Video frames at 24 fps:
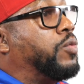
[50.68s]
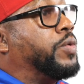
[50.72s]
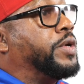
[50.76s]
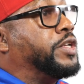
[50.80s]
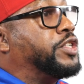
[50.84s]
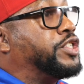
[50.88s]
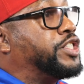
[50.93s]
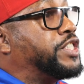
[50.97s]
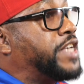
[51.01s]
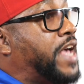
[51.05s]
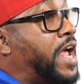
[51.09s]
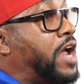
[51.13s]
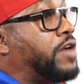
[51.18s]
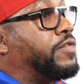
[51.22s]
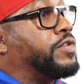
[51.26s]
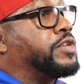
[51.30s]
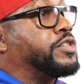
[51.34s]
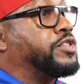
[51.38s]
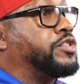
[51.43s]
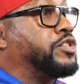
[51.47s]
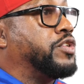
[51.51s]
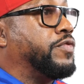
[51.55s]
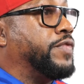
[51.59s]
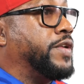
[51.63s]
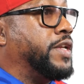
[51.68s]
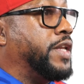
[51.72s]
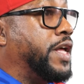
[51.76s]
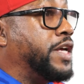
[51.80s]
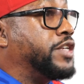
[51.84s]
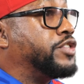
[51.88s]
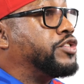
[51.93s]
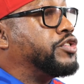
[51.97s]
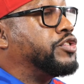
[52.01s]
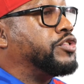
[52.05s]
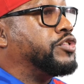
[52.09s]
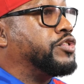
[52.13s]
we cherish the
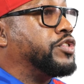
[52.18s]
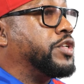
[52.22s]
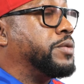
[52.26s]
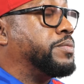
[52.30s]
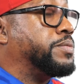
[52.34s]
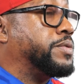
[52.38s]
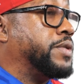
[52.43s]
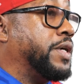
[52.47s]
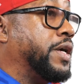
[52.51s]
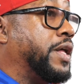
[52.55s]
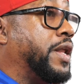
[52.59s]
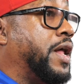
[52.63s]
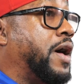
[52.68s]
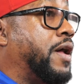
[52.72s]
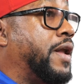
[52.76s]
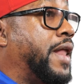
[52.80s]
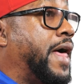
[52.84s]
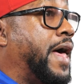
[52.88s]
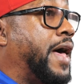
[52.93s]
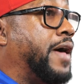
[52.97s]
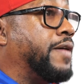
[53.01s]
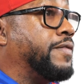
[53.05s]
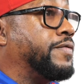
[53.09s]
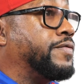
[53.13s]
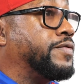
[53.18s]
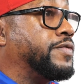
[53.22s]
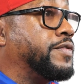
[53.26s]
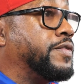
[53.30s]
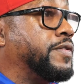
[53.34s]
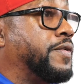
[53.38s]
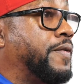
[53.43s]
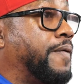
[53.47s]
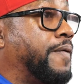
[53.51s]
relationships in our lives.